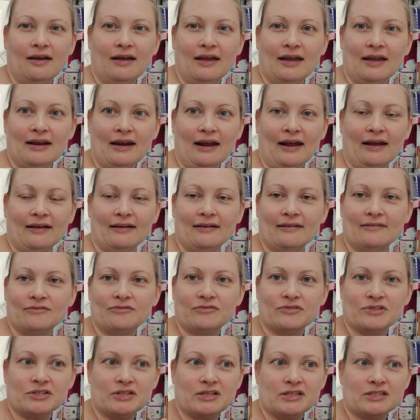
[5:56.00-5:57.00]
And
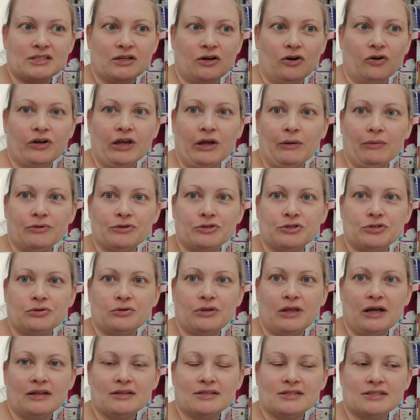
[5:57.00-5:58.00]
so they said, okay, we'll do
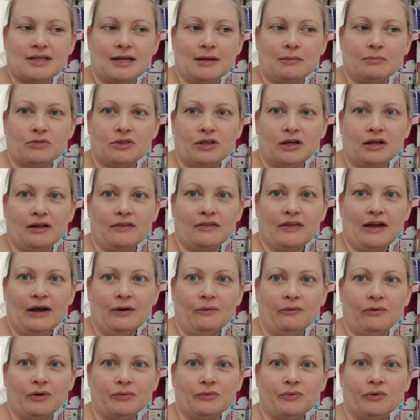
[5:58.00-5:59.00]
that same thing on
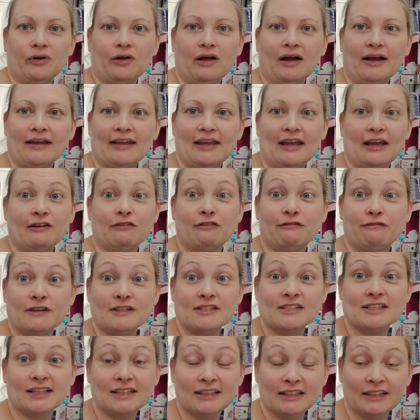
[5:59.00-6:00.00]
that one. Well, I can't
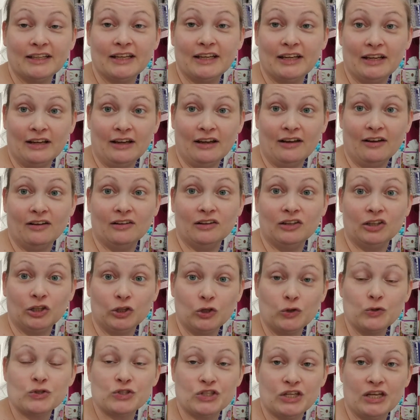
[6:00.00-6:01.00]
physically
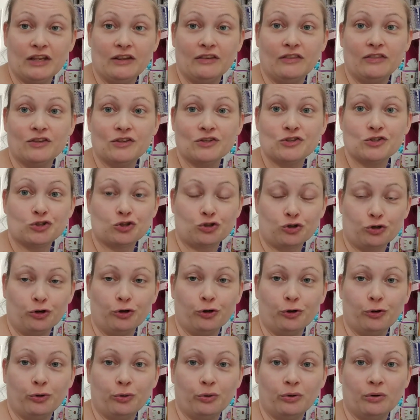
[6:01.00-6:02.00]
loosen the
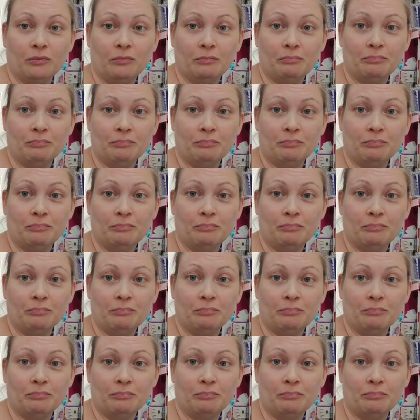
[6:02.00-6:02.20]
screw